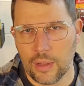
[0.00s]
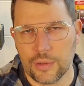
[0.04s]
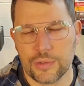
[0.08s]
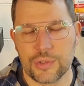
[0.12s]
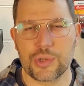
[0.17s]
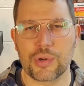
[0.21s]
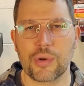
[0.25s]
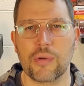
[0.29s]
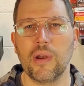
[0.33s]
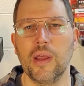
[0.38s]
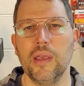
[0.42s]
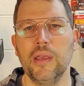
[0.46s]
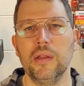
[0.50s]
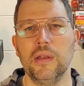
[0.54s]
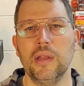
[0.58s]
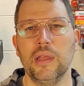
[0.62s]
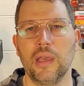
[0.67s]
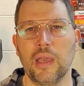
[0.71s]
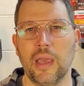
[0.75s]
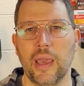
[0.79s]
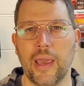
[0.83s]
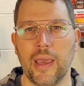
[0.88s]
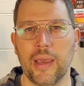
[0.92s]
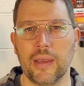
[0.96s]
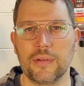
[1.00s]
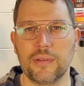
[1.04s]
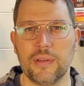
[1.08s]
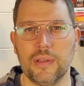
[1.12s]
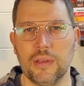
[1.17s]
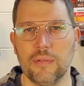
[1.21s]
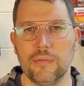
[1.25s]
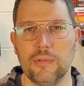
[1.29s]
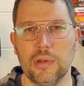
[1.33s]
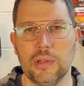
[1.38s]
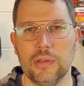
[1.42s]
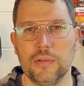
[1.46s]
training
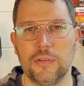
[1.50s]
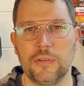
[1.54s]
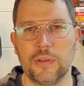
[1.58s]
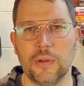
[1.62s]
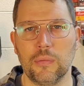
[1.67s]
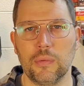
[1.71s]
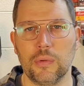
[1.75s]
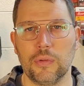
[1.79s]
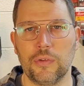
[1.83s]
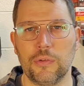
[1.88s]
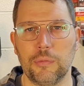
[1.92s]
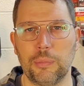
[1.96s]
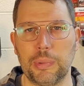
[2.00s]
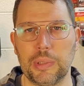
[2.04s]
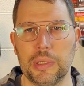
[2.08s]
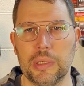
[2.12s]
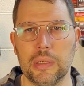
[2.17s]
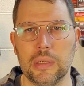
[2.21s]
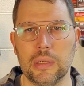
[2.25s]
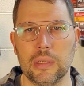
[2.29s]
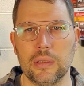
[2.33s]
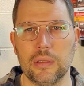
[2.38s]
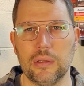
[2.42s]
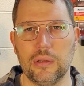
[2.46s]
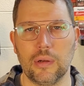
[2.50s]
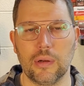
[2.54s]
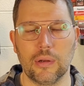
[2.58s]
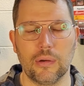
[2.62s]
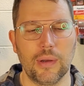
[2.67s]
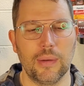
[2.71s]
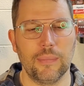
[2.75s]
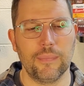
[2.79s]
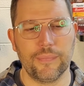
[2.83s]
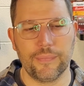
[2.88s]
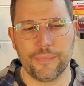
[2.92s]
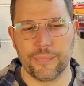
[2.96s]
activities, so to speak. You
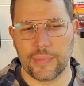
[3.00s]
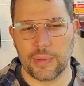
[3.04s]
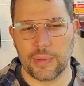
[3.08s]
know,